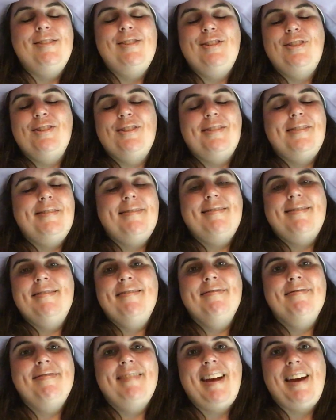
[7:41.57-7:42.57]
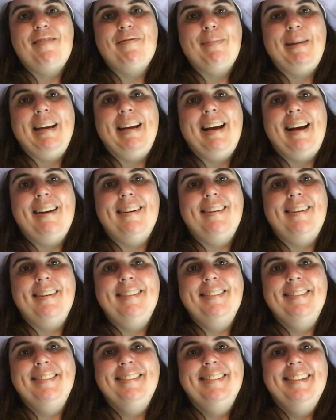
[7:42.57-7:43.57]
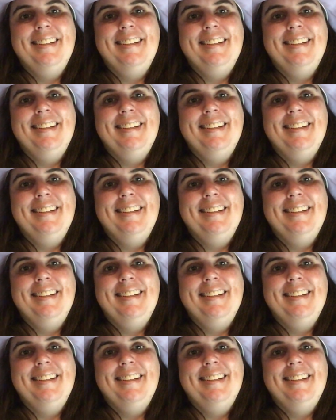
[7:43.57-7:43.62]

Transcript: to just have my hat on.